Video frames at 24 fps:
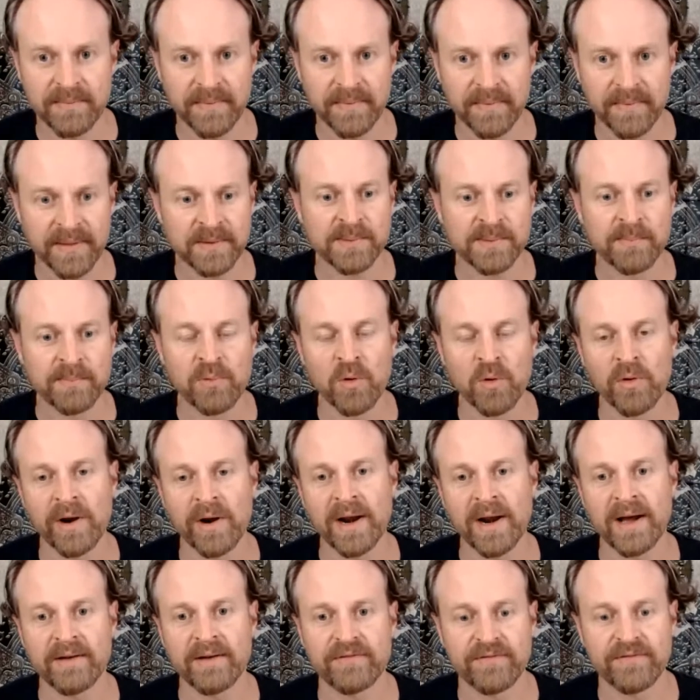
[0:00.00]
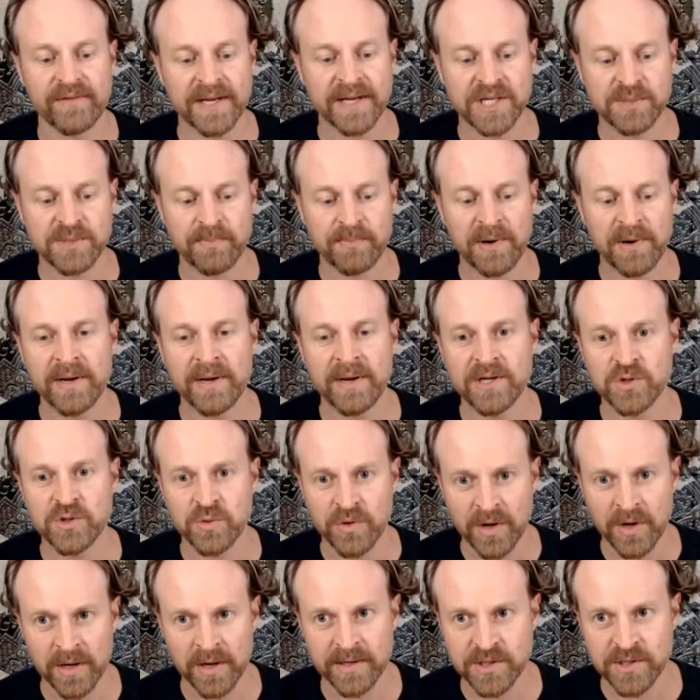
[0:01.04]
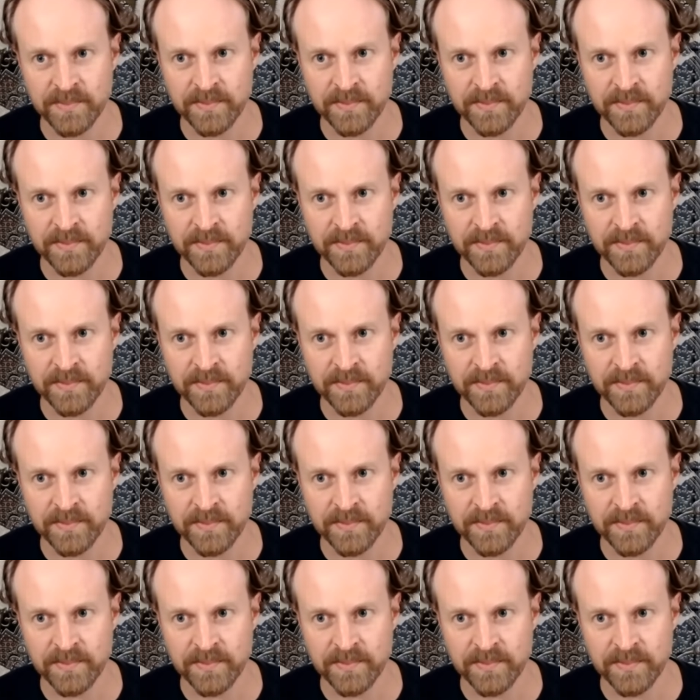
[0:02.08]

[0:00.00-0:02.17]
was a broad enough experiential knowledge